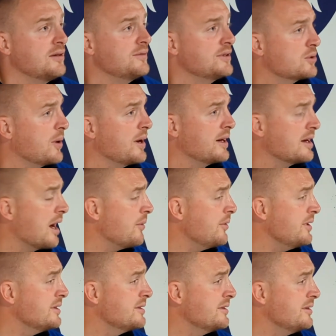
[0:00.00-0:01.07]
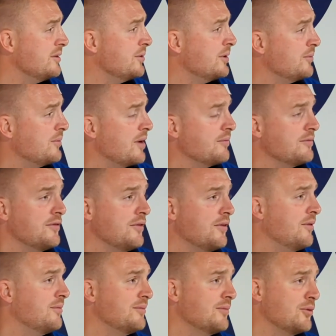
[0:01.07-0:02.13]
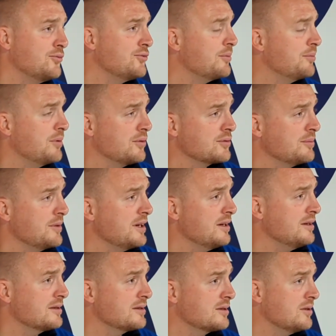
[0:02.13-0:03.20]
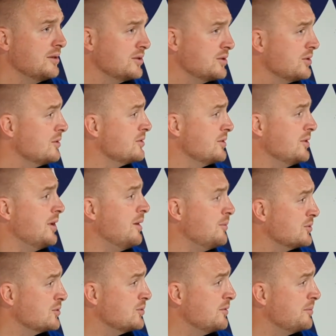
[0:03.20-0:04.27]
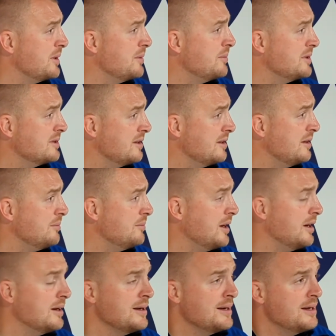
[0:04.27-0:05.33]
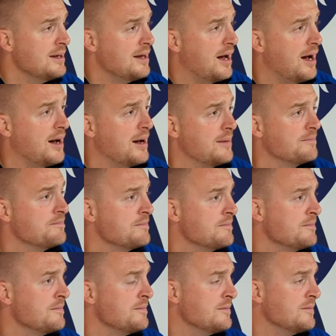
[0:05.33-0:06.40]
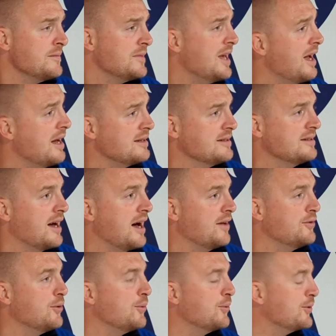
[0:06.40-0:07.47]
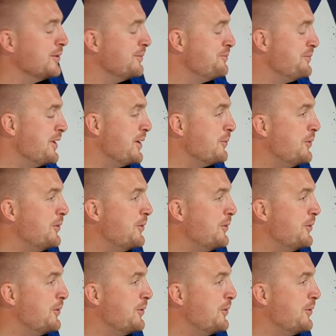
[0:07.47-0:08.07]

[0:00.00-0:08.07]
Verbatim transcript: over 20 carries, you know, and ran for 100 plus metres, so it shows you how much we've been missing him. But um, yeah, as you said, I don't want to name